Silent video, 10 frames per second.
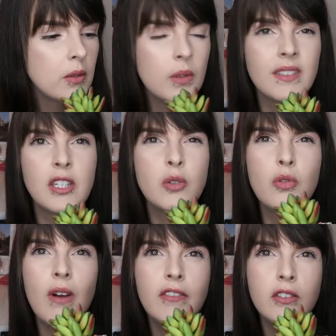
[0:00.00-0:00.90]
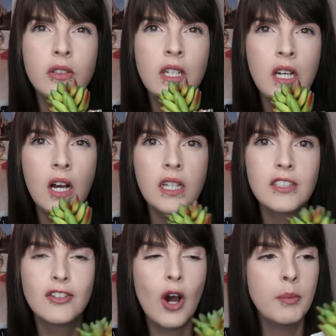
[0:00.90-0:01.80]
what's it called, gravel on
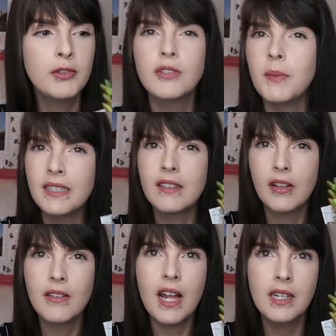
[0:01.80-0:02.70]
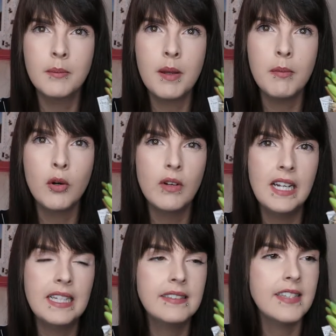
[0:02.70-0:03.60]
the top, just makes it look that little bit more
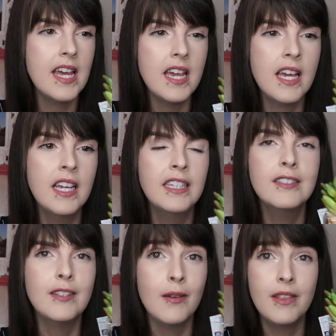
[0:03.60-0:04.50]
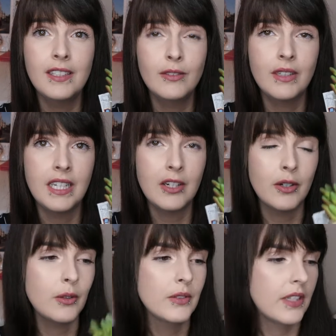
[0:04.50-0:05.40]
realistic. So these are really
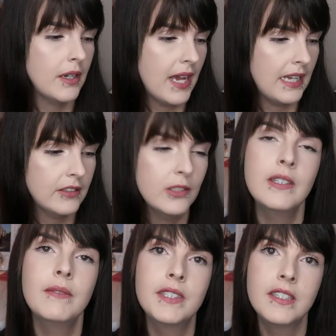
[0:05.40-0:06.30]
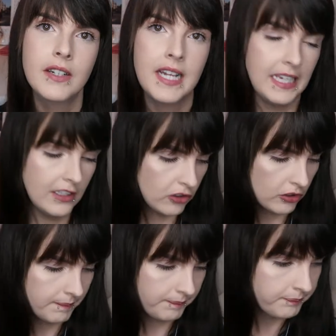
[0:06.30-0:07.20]
cool. So yeah, £2.79 each.